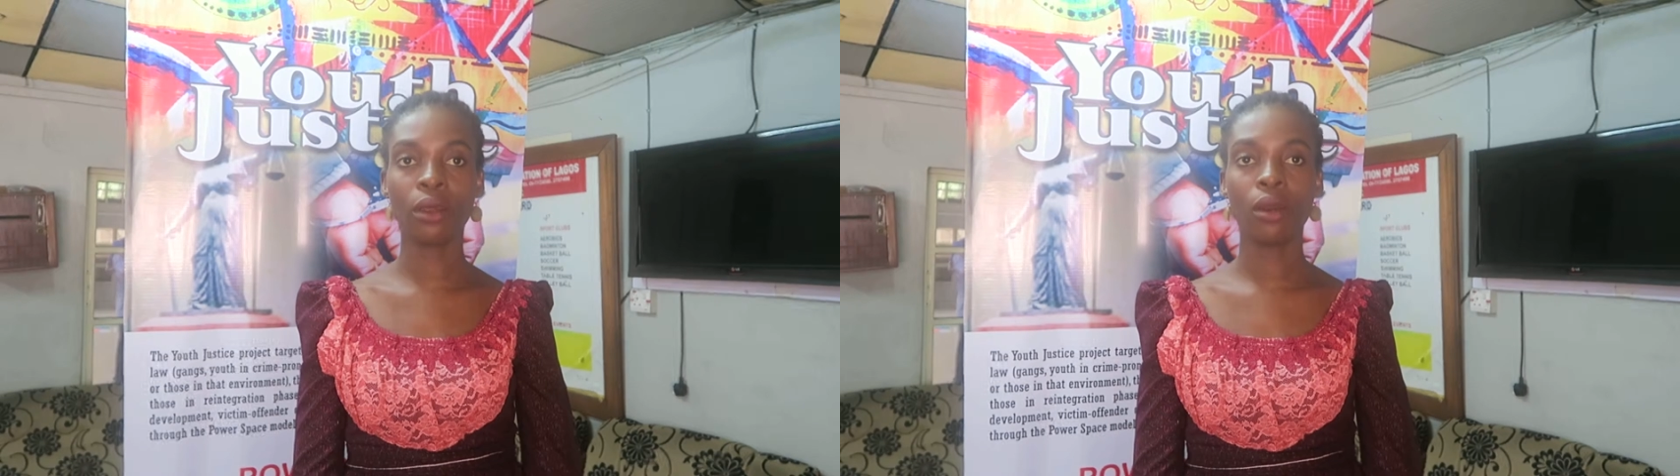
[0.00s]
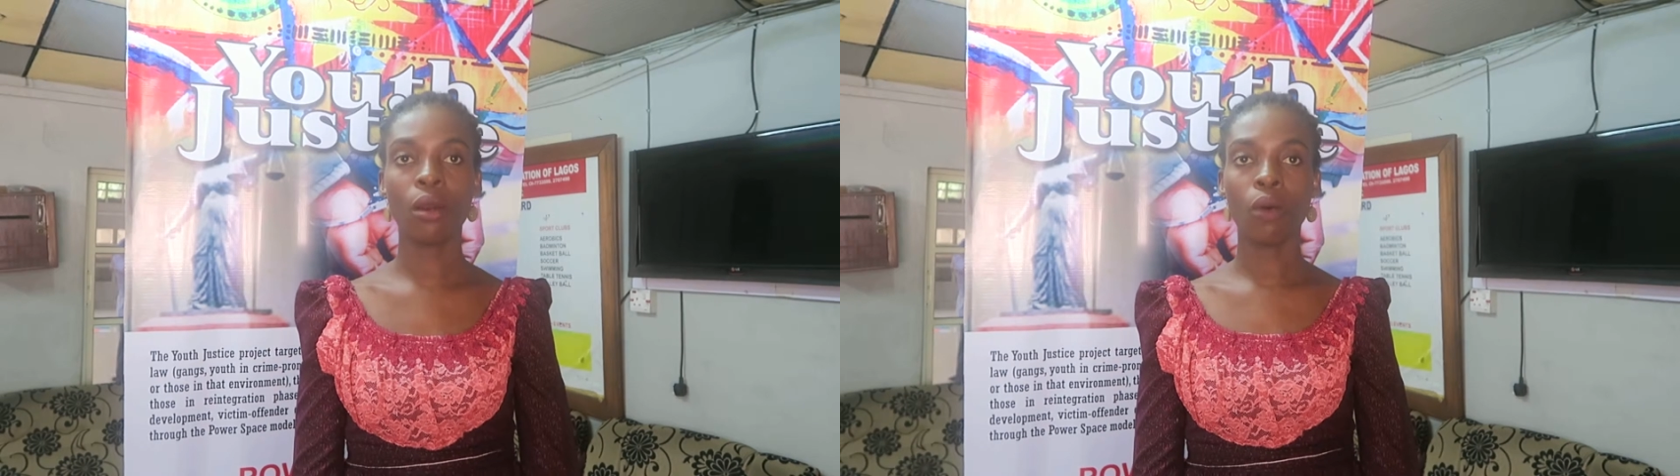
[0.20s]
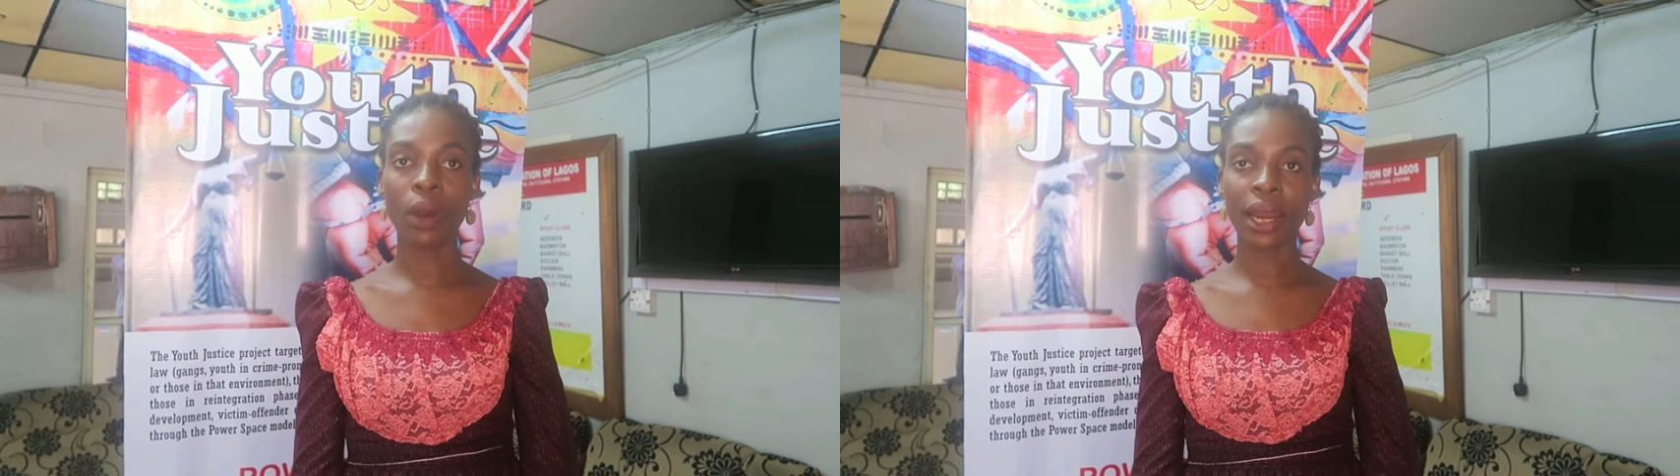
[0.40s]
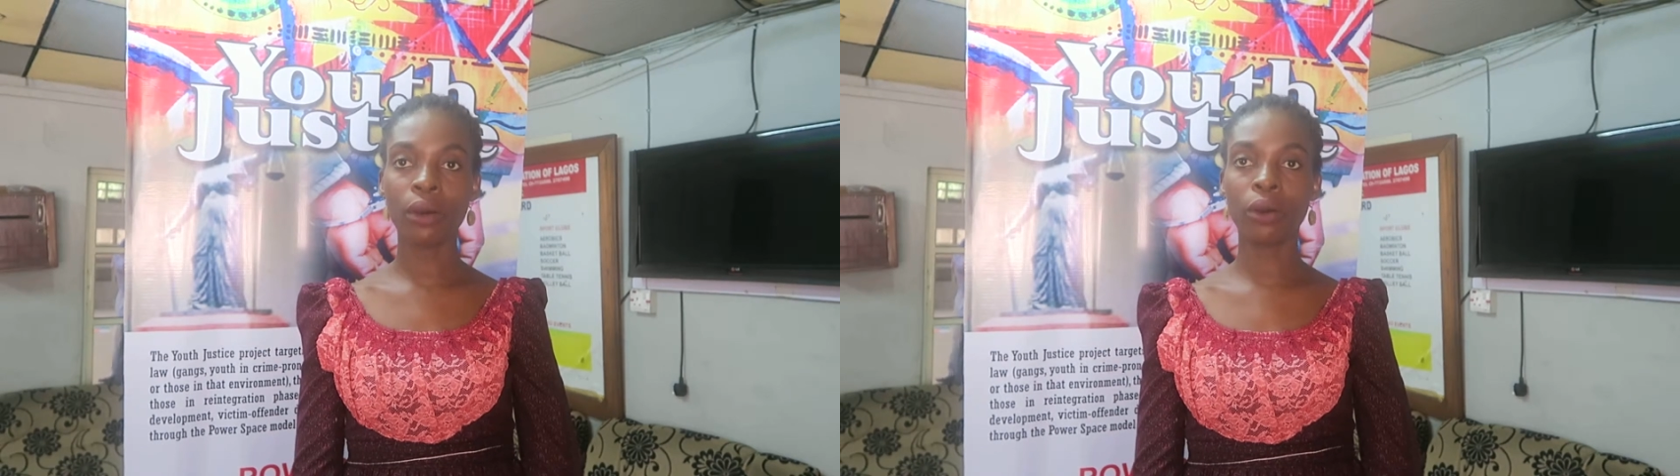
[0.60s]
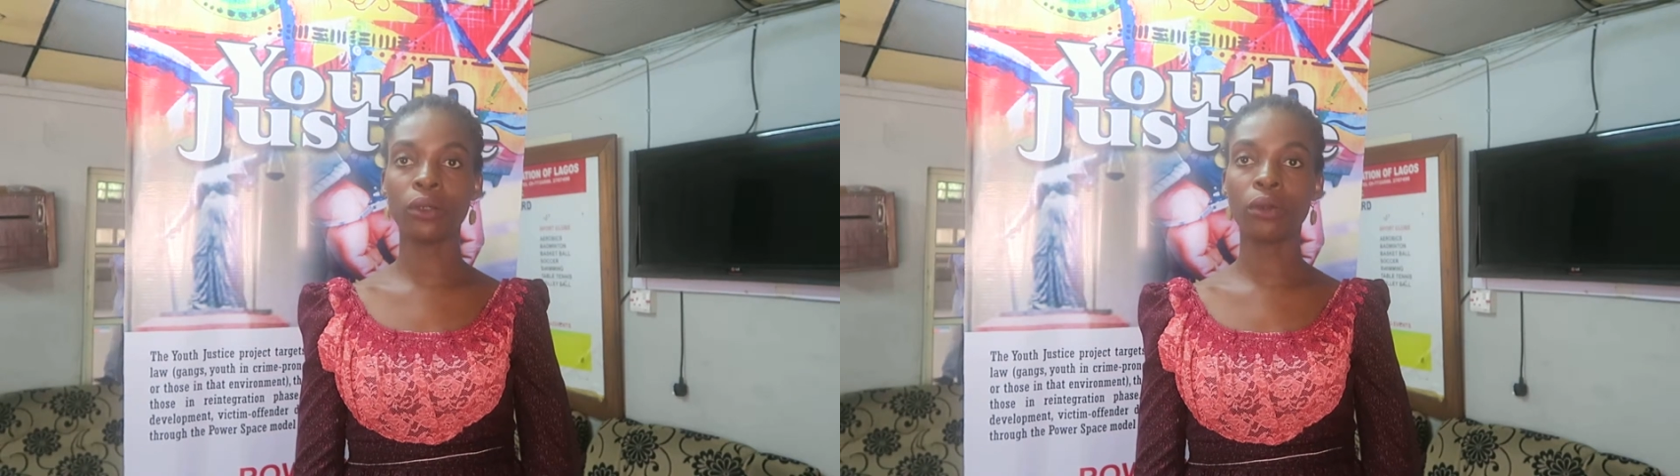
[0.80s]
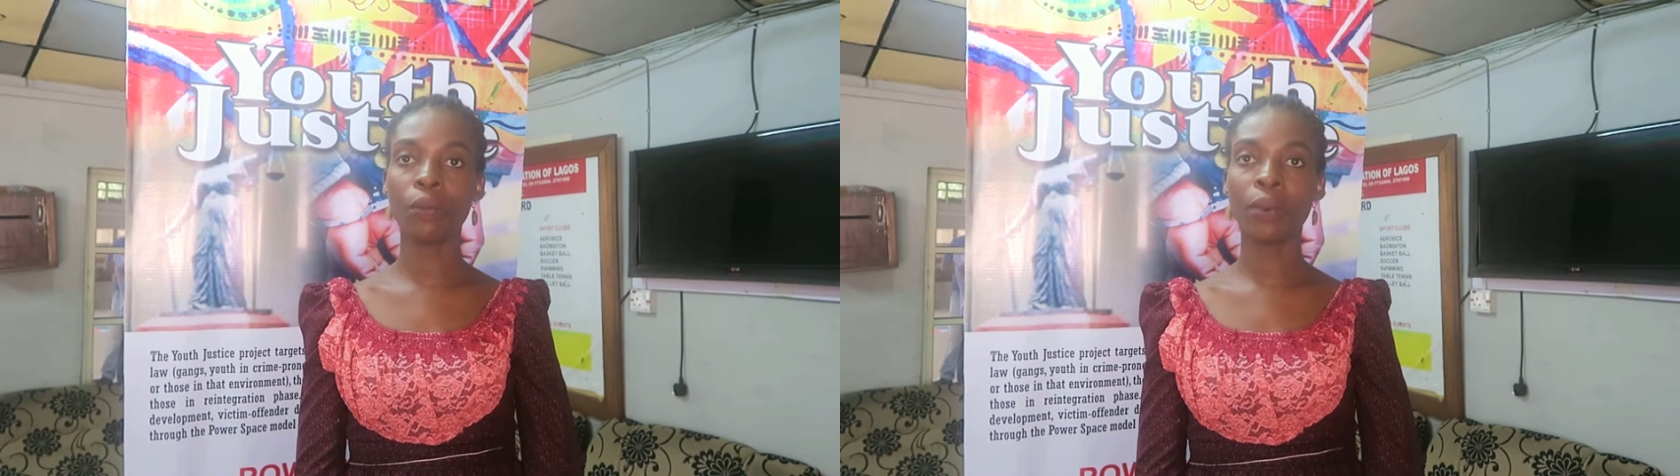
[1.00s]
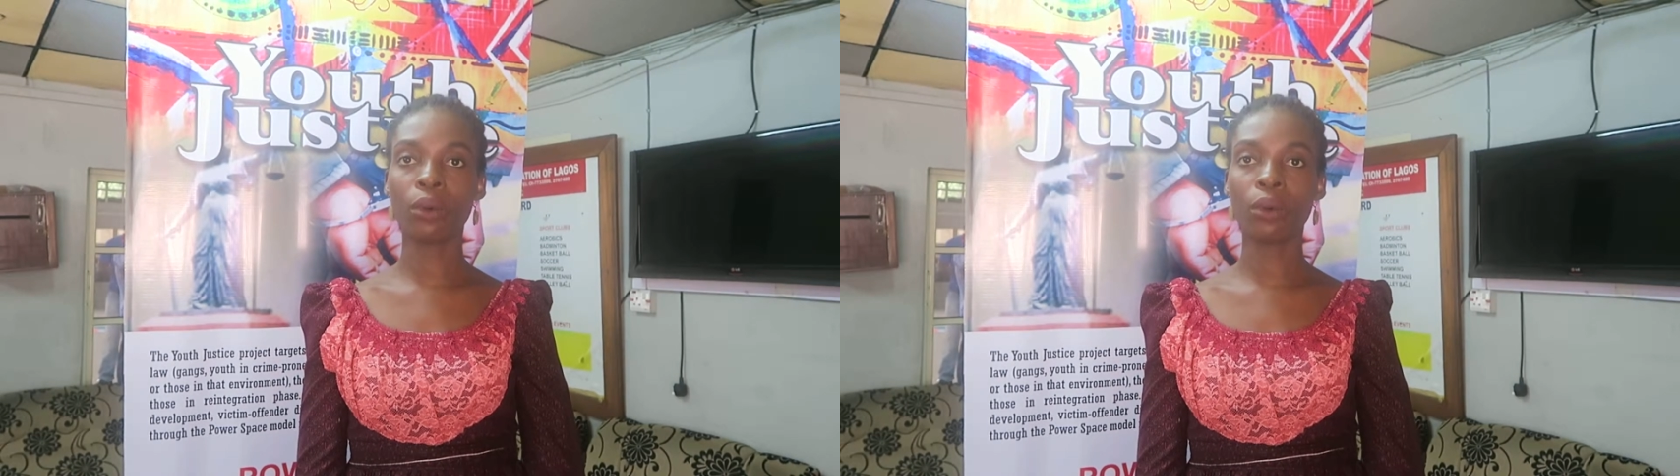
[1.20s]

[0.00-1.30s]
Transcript: While growing up,